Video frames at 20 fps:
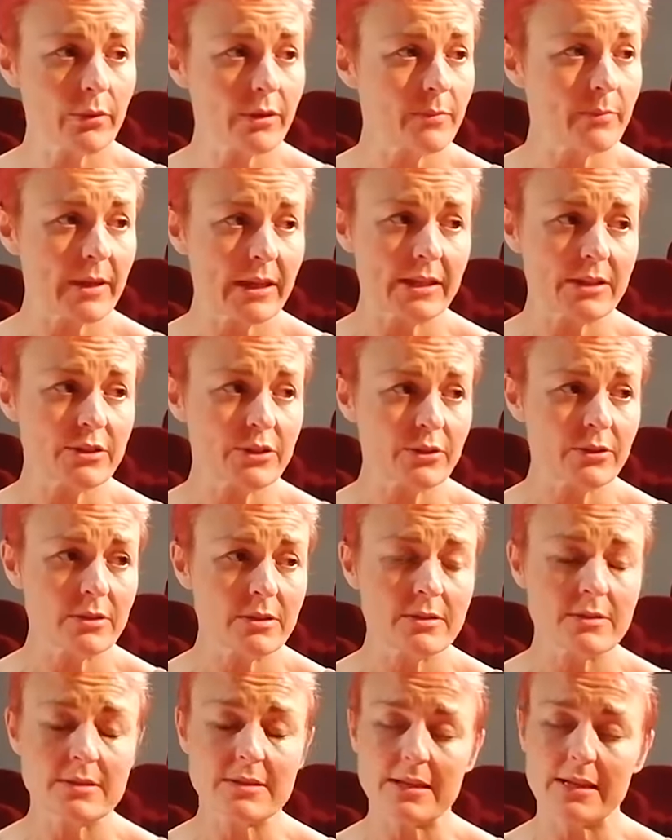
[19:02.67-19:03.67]
with many
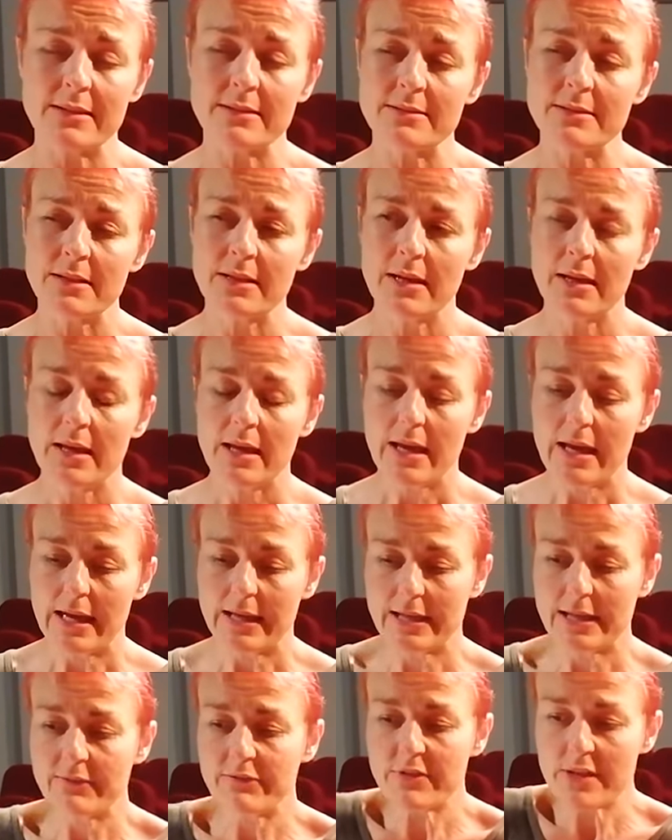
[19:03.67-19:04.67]
students and I
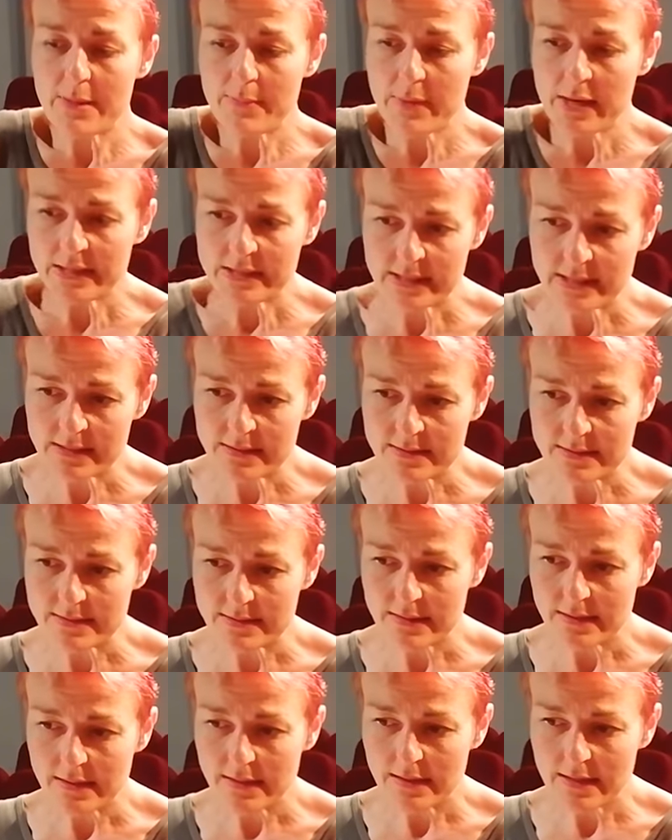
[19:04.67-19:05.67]
give them ideas,
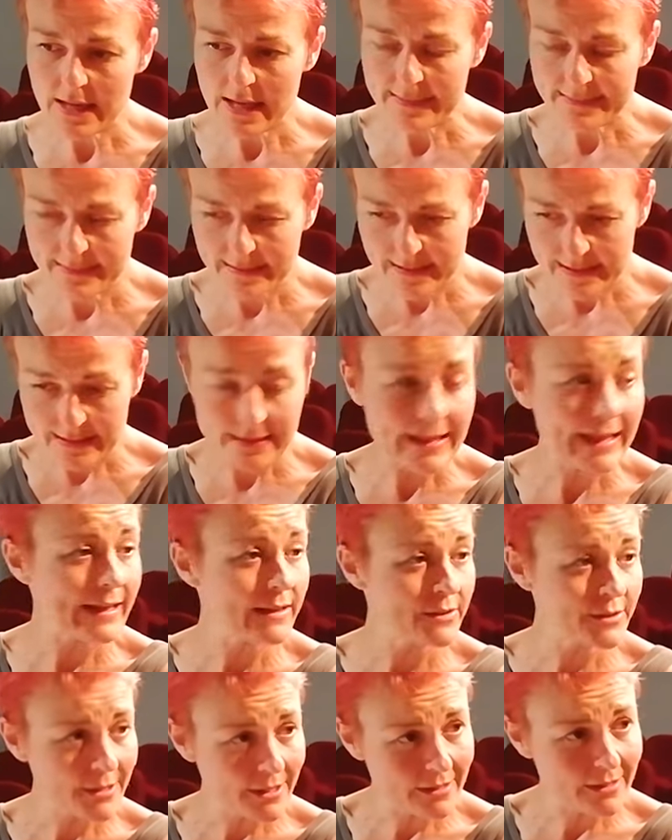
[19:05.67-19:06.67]
and they
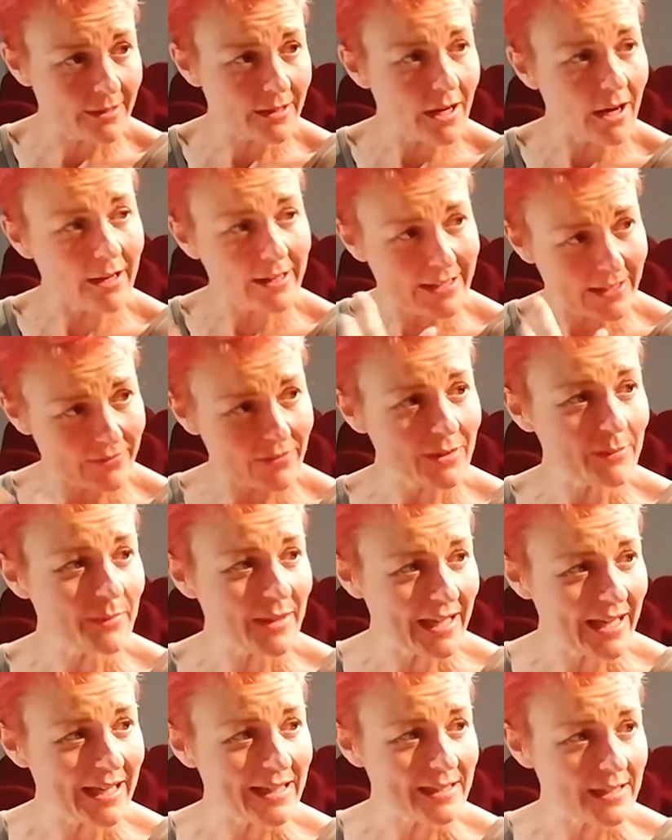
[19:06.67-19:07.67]
in turn are giving
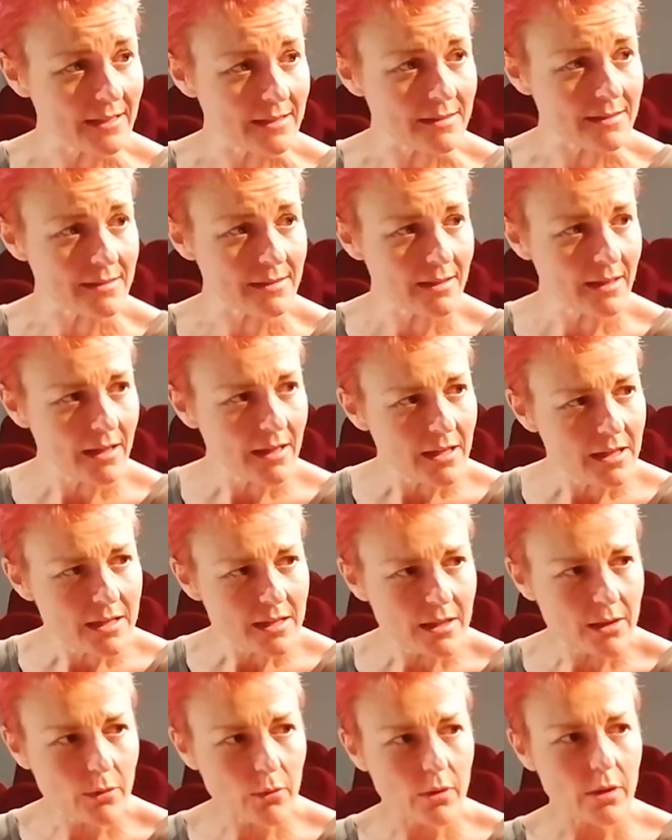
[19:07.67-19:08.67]
me ideas.
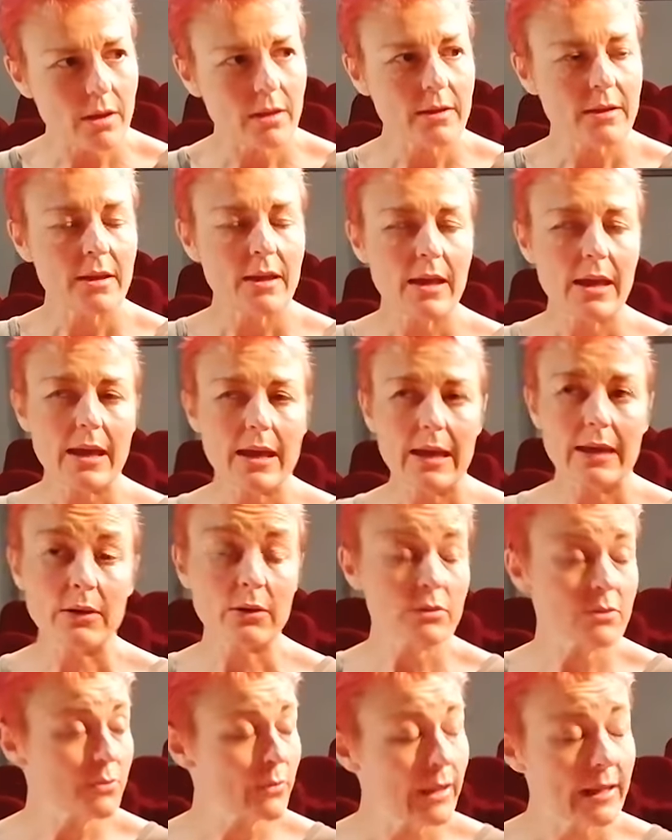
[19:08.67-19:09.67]
And
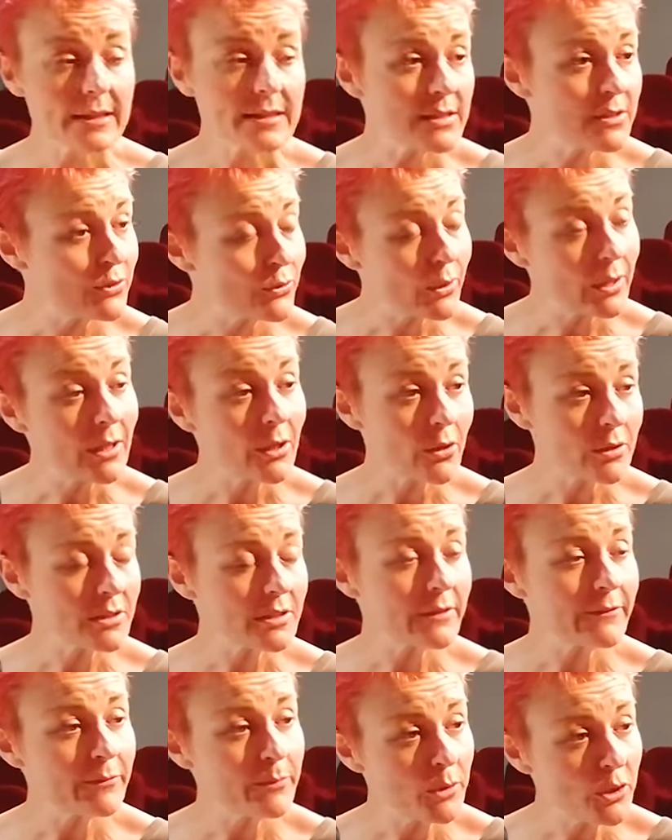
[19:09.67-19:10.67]
also I listen to a
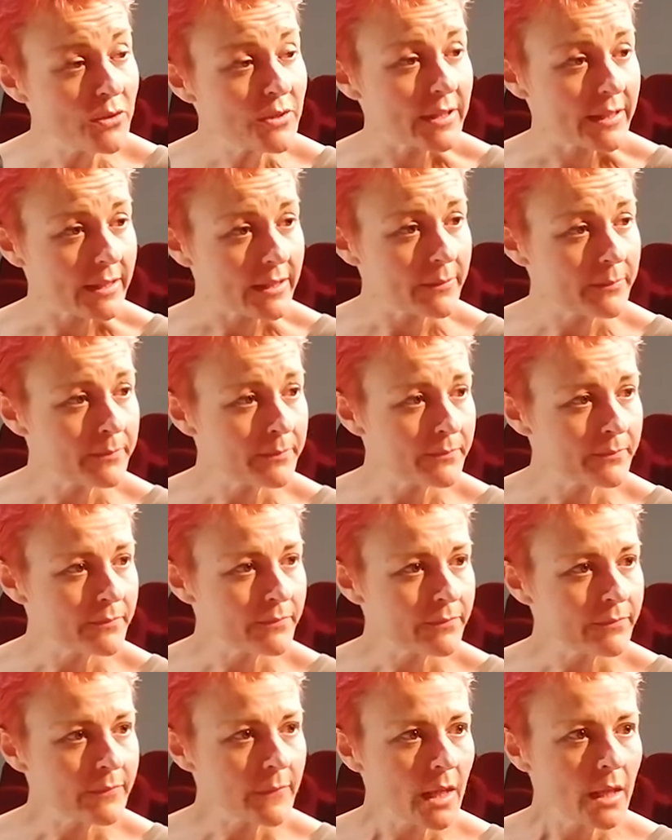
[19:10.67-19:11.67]
lot of music.
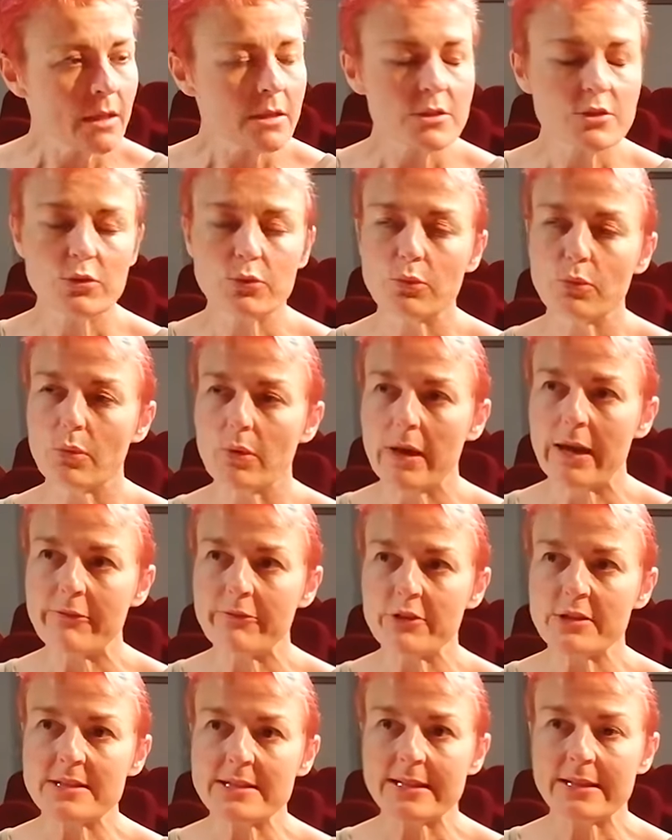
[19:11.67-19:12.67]
So
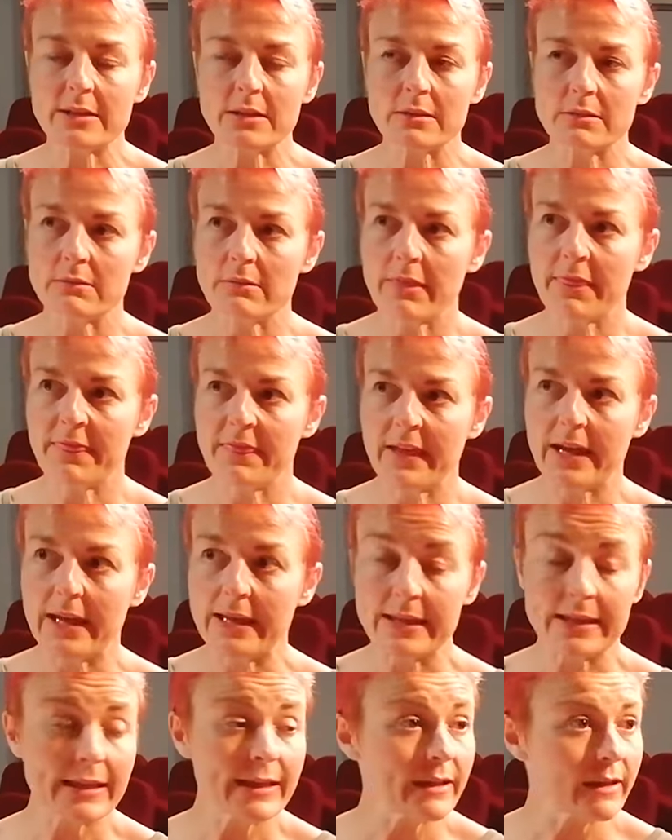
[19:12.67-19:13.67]
every single thing I
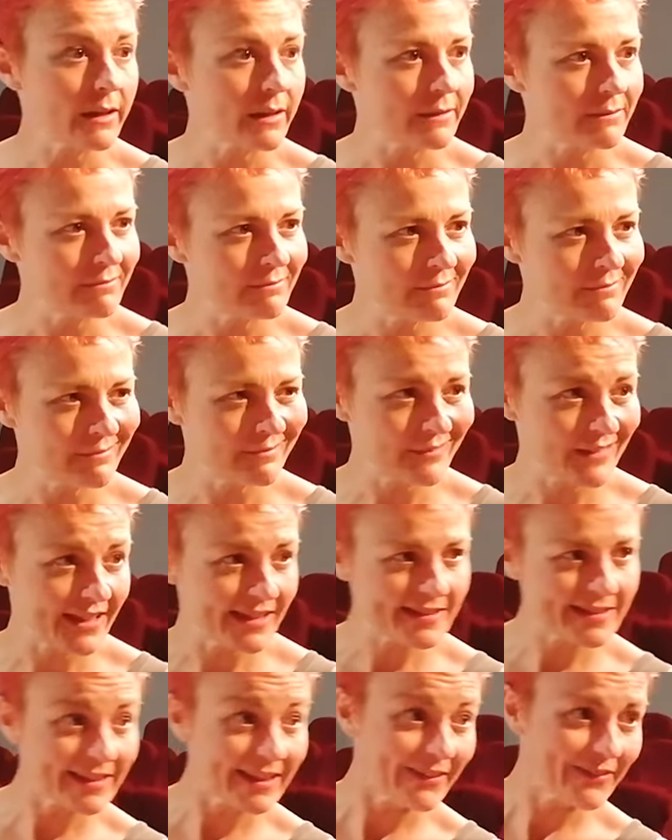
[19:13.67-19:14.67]
hear
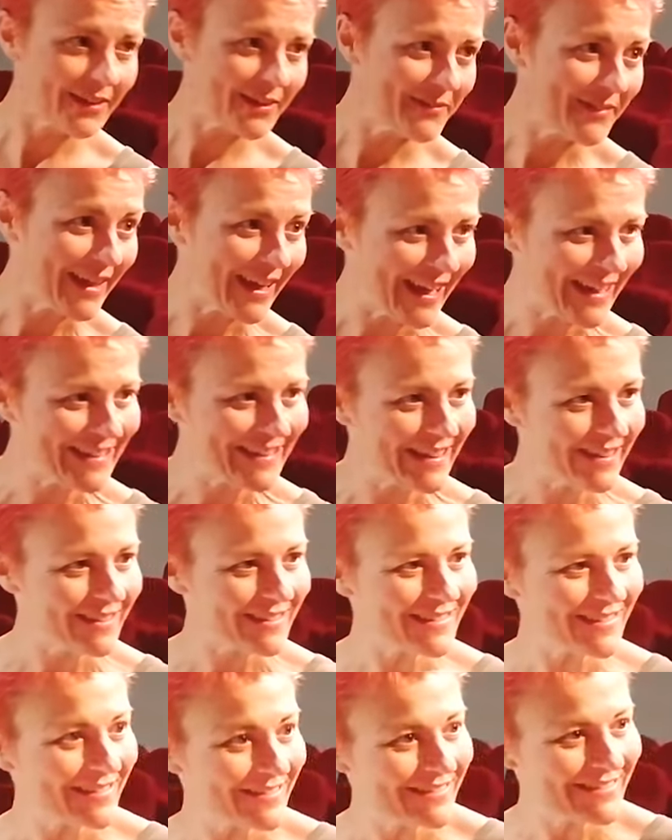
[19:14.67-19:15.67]
is giving me ideas.